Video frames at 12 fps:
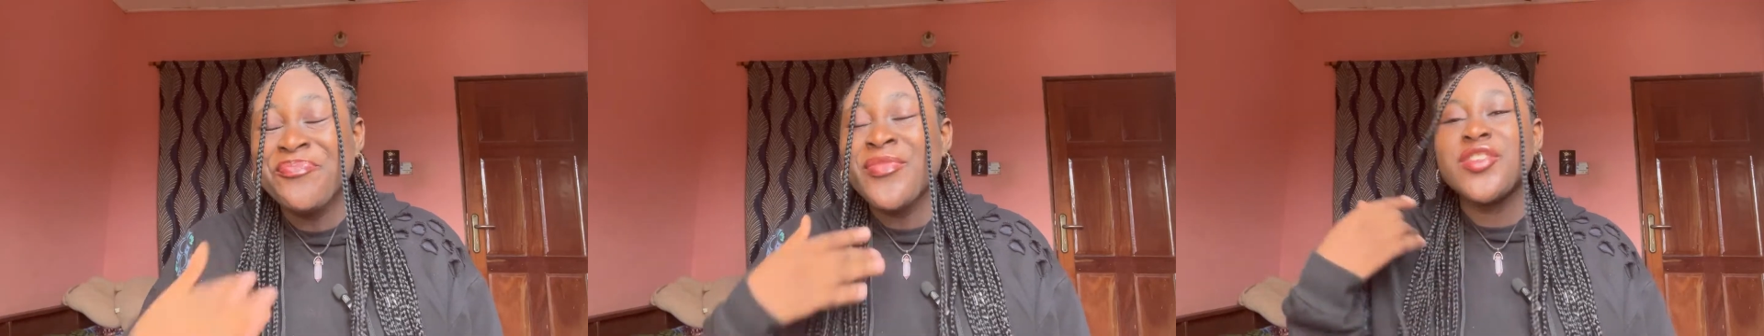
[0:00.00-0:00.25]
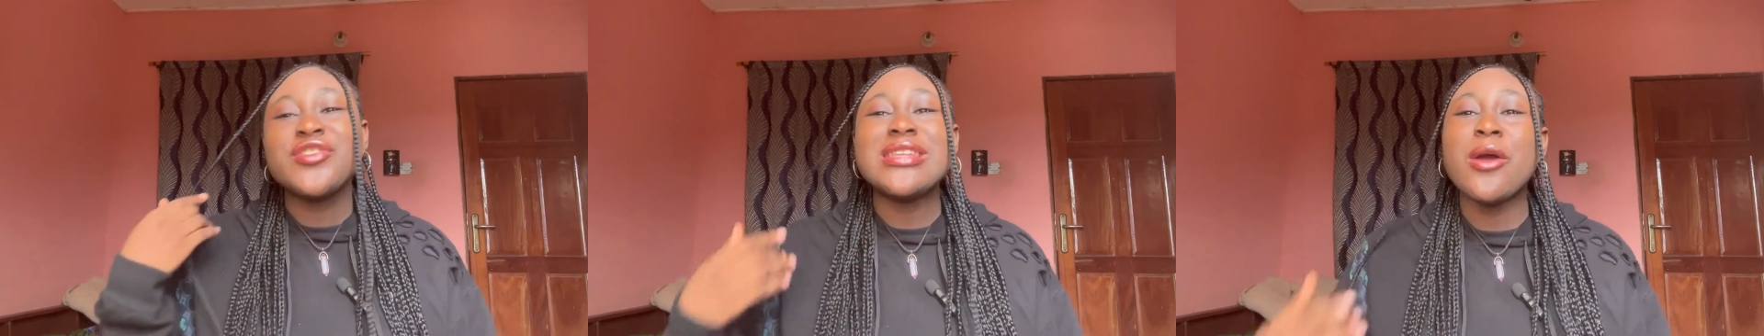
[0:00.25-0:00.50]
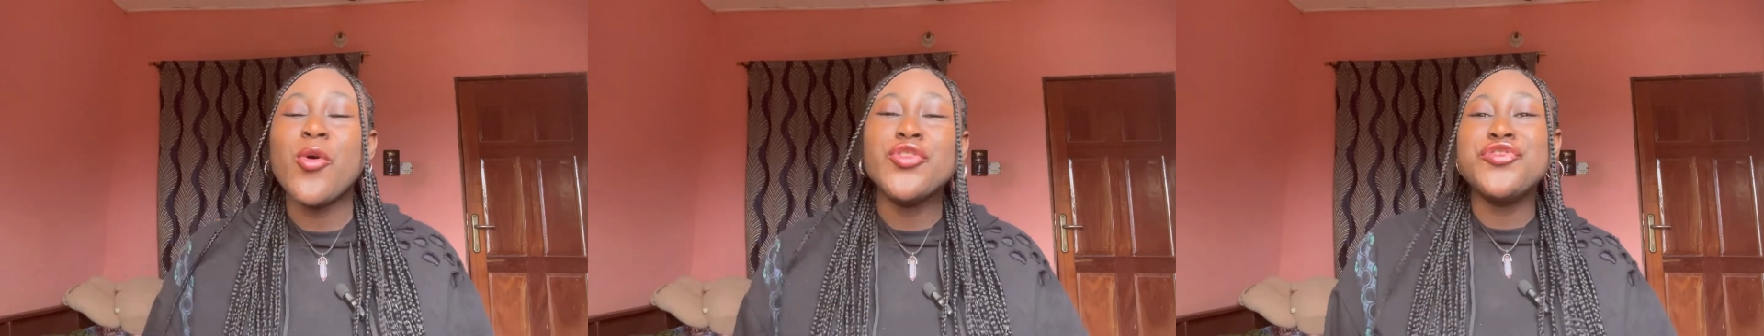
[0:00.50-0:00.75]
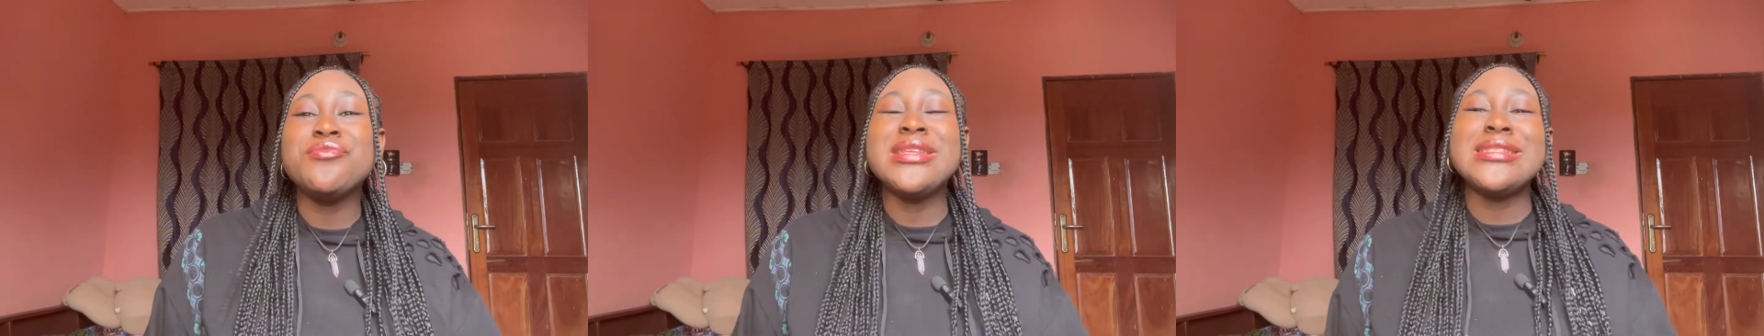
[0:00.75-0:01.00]
She was like, what
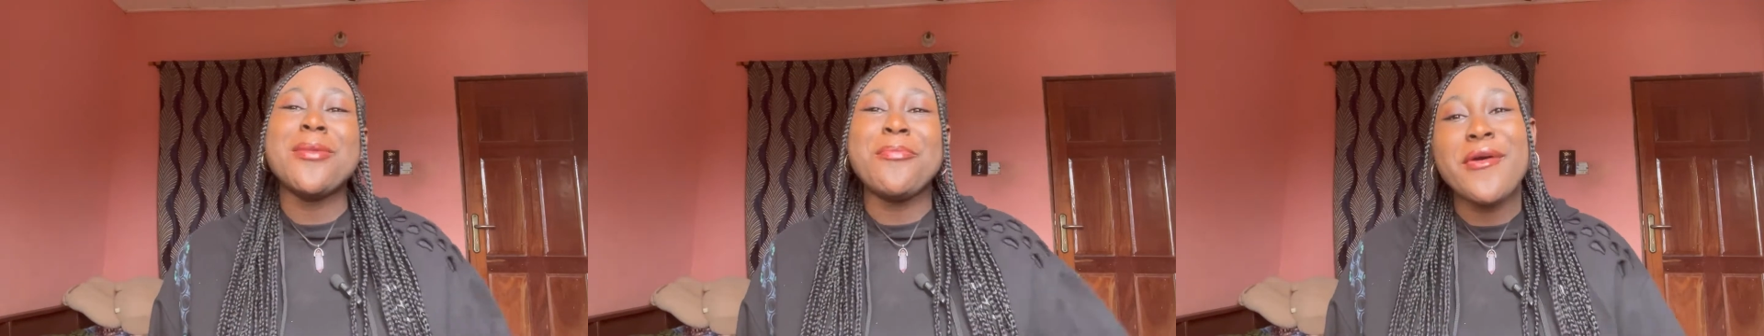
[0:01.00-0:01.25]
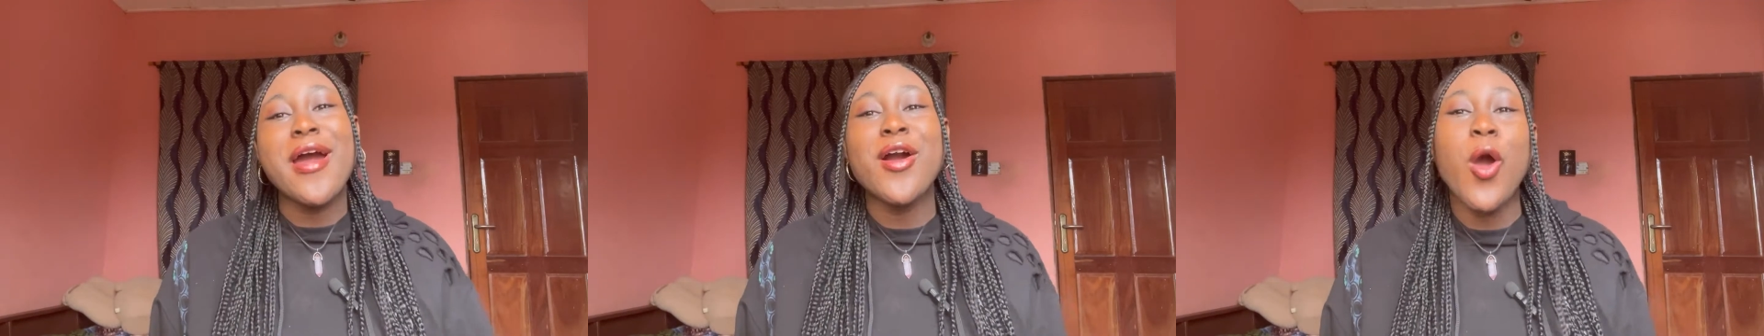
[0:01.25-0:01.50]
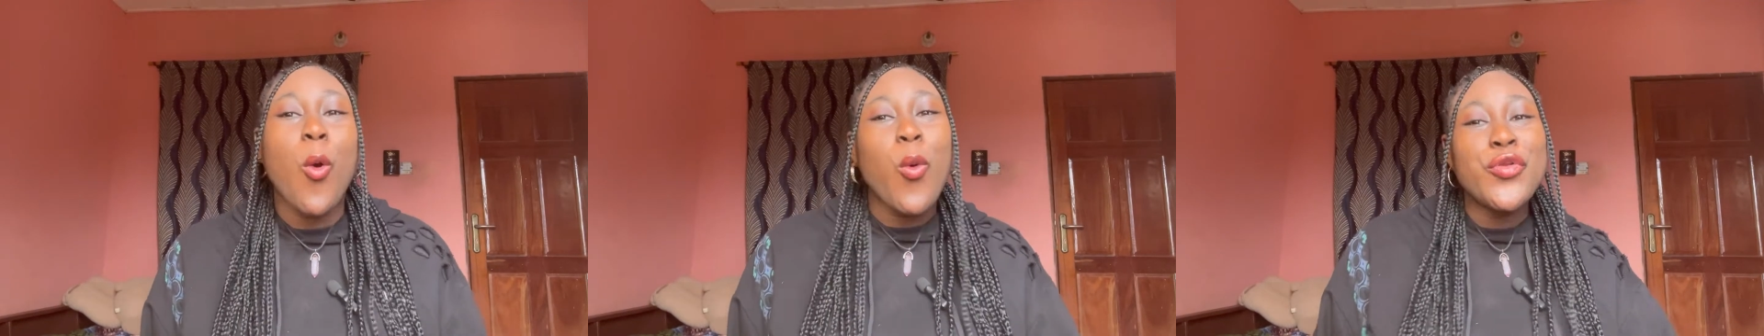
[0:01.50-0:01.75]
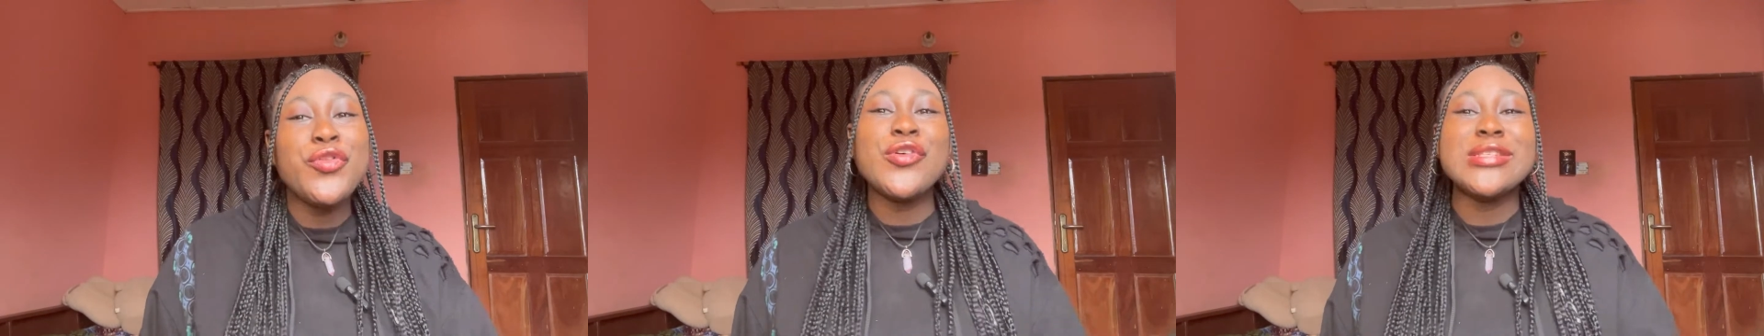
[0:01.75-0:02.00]
do you mean it's a prank?
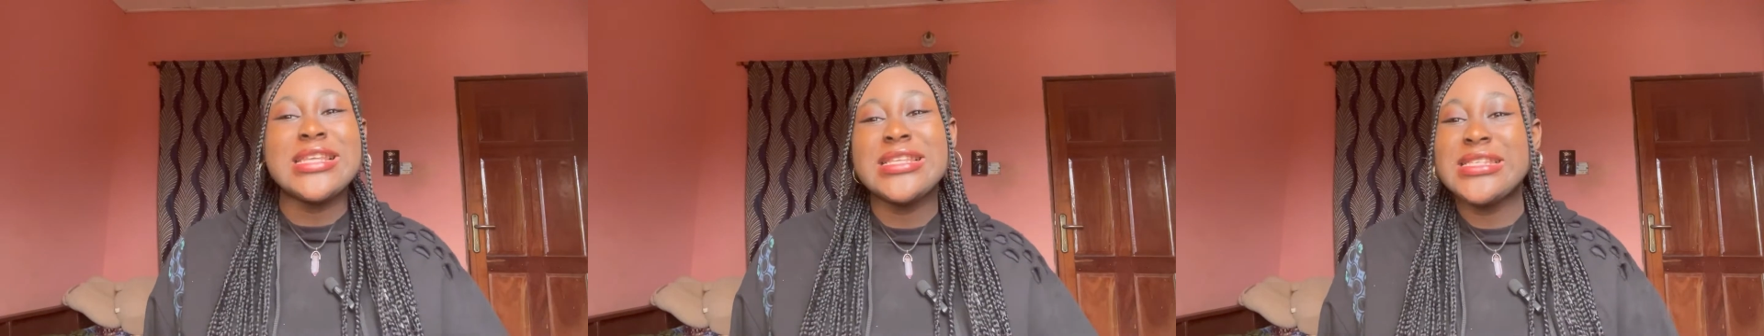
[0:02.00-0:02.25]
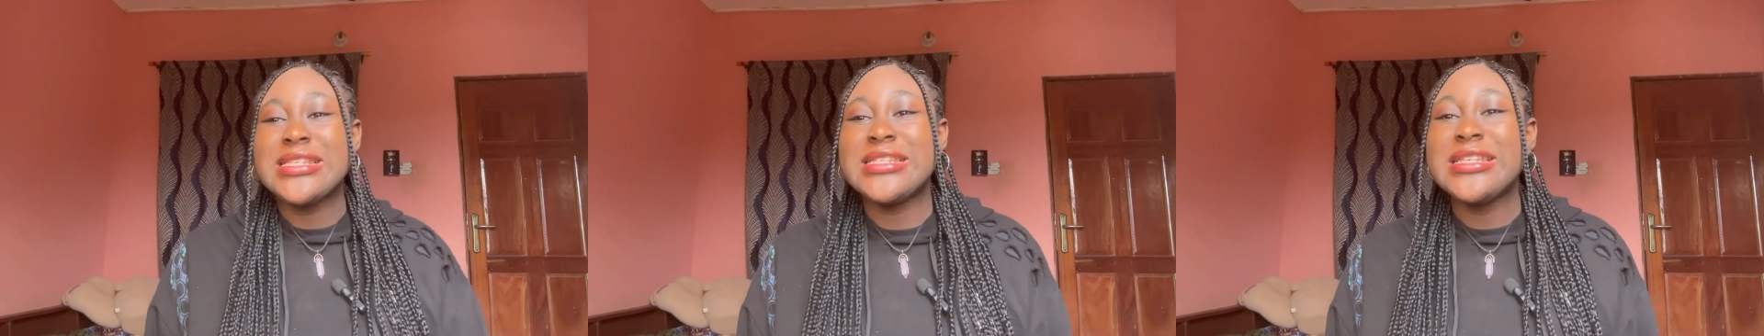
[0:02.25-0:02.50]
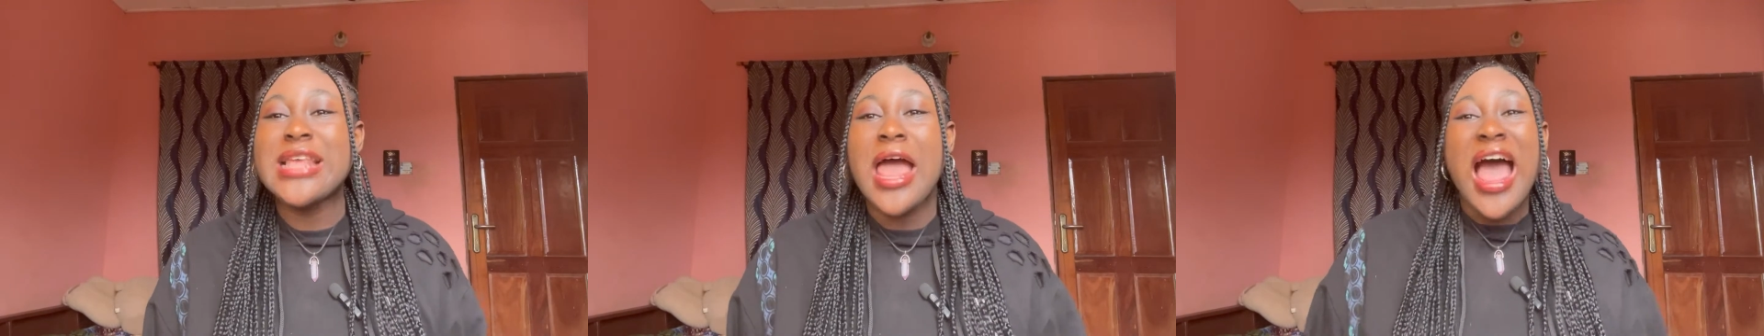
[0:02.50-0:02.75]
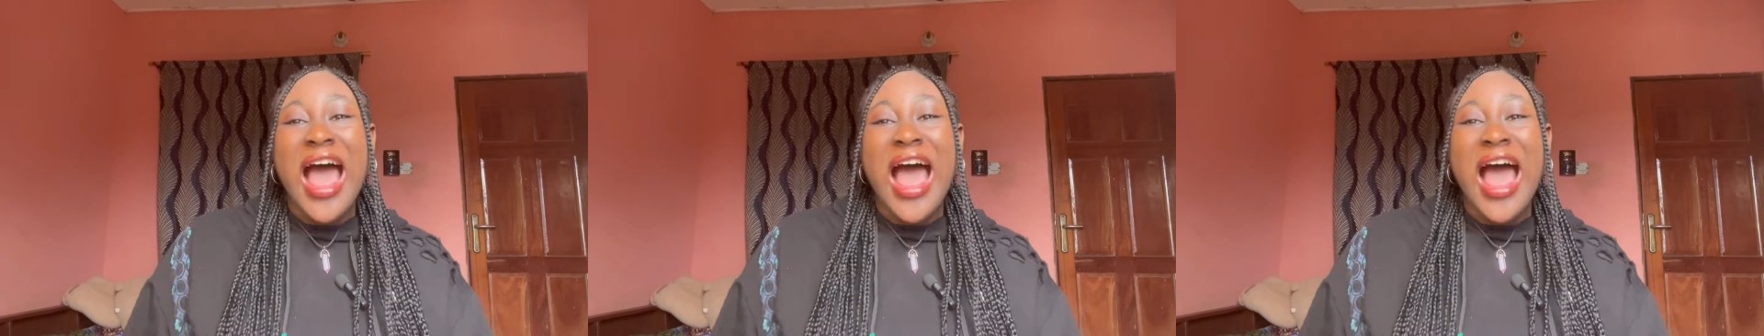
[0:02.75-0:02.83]
What nonsense is this?